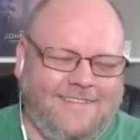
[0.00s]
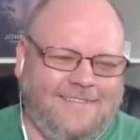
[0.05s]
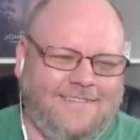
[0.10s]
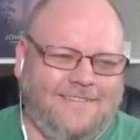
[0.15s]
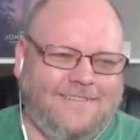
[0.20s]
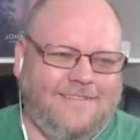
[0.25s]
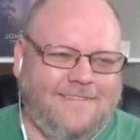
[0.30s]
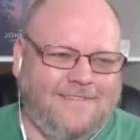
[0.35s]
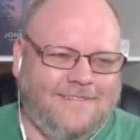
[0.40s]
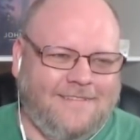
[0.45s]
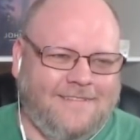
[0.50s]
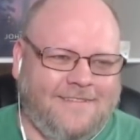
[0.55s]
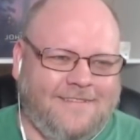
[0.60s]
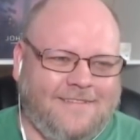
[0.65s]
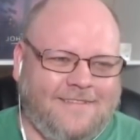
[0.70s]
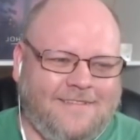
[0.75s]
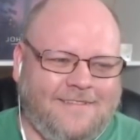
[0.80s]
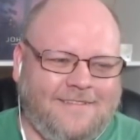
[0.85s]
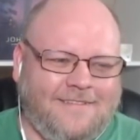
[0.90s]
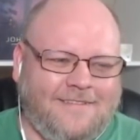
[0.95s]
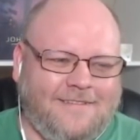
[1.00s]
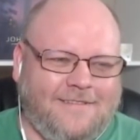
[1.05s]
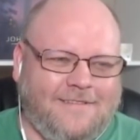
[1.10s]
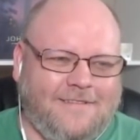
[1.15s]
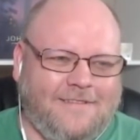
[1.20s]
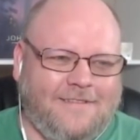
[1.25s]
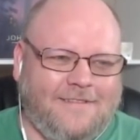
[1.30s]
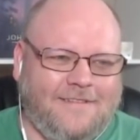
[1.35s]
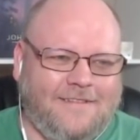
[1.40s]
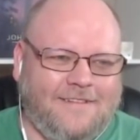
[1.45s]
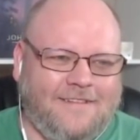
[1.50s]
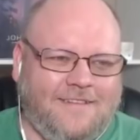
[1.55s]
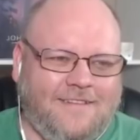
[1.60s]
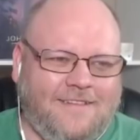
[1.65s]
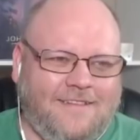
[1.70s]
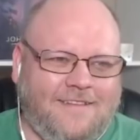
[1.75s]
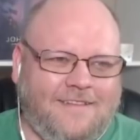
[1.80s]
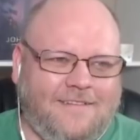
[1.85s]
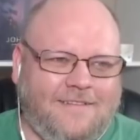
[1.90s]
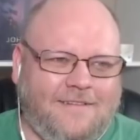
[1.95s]

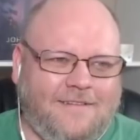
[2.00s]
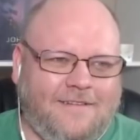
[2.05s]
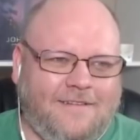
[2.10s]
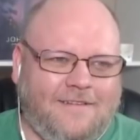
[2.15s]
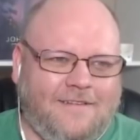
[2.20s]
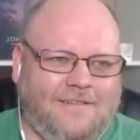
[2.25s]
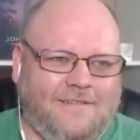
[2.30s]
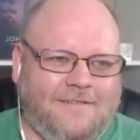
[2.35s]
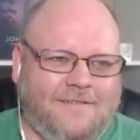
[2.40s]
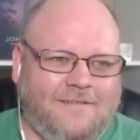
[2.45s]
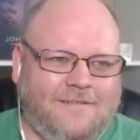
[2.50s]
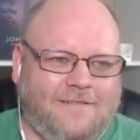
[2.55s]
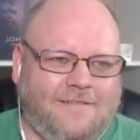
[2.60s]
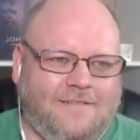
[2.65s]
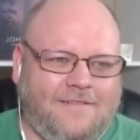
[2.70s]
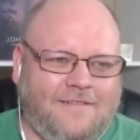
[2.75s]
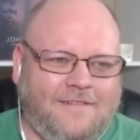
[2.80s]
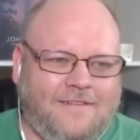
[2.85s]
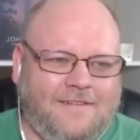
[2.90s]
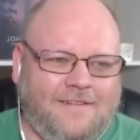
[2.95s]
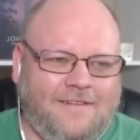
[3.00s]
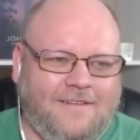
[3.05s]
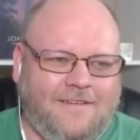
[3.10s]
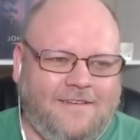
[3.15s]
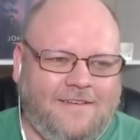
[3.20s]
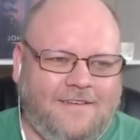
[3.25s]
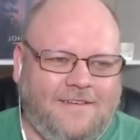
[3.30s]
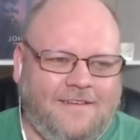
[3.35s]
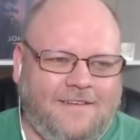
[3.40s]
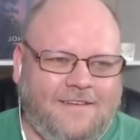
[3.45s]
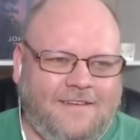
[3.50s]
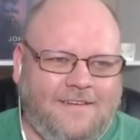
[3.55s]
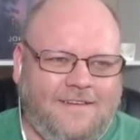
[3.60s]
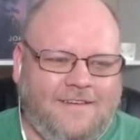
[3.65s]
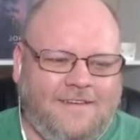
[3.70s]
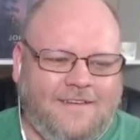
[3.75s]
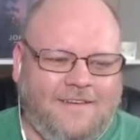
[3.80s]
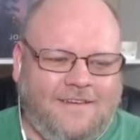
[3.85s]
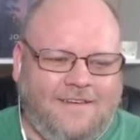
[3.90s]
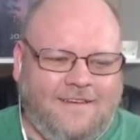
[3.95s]

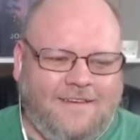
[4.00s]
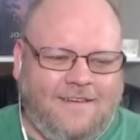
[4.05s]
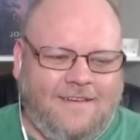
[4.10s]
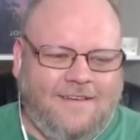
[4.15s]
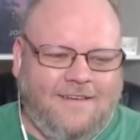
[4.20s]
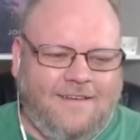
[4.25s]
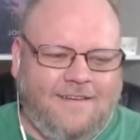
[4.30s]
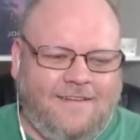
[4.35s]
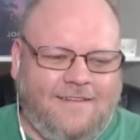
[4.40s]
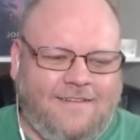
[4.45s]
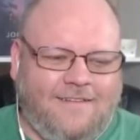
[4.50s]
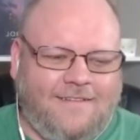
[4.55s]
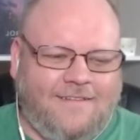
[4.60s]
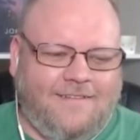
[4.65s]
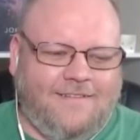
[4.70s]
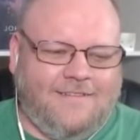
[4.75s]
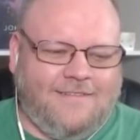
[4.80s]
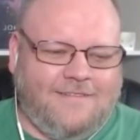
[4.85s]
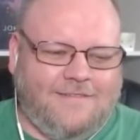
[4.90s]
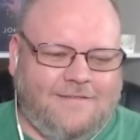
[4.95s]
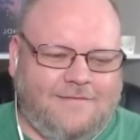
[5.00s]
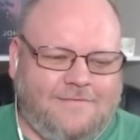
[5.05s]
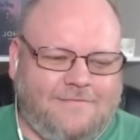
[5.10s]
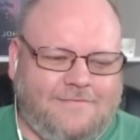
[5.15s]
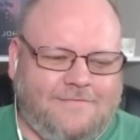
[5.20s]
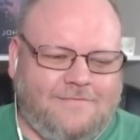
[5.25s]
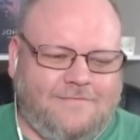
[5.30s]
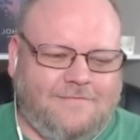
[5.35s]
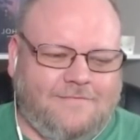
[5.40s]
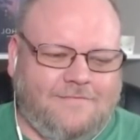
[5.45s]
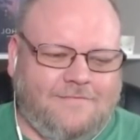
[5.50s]
(not speaking)